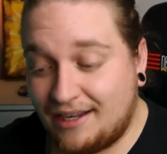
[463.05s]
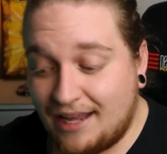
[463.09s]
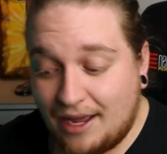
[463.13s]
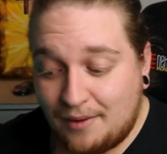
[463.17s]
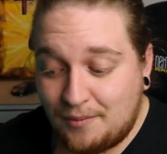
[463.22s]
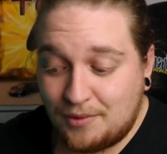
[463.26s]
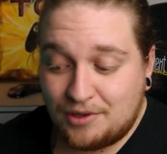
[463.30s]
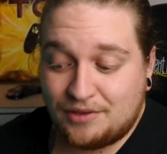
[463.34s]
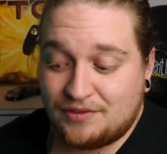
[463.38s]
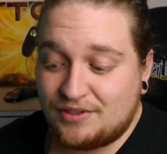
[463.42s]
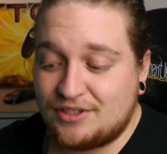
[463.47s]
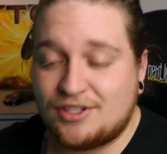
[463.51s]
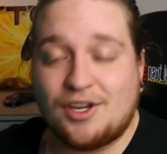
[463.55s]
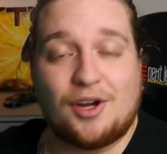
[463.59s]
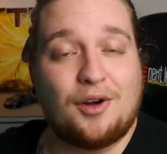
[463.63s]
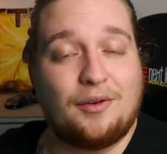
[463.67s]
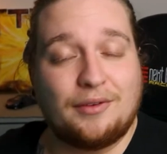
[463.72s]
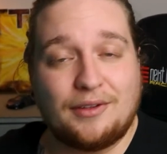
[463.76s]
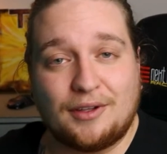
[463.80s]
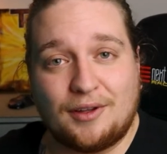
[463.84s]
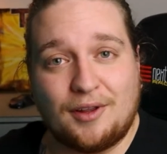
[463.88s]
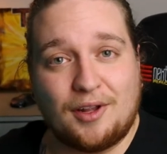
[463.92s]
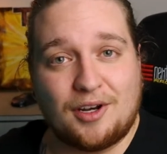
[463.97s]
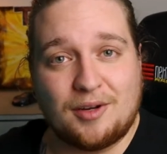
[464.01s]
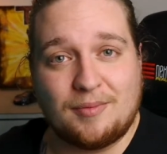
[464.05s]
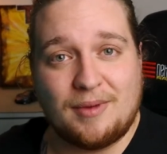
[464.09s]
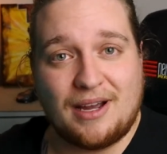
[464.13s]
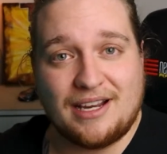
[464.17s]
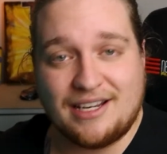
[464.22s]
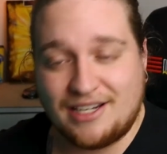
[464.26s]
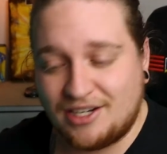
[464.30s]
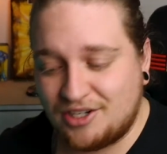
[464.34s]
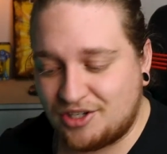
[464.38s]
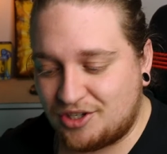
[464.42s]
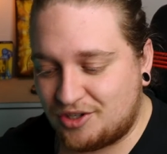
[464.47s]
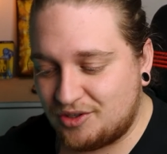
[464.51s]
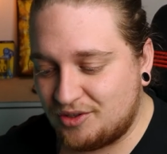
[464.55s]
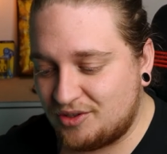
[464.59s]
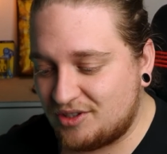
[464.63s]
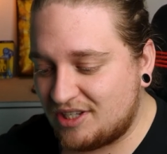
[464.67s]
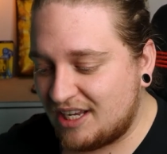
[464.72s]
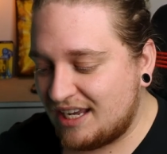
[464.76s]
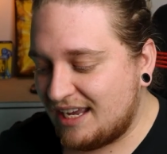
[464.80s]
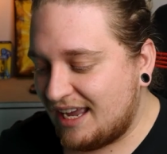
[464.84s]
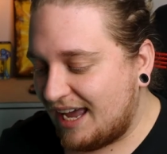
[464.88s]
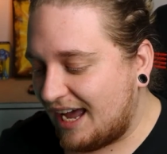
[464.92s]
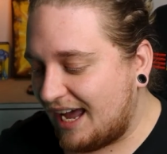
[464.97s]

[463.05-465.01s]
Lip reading: That would have solved a lot of my issues.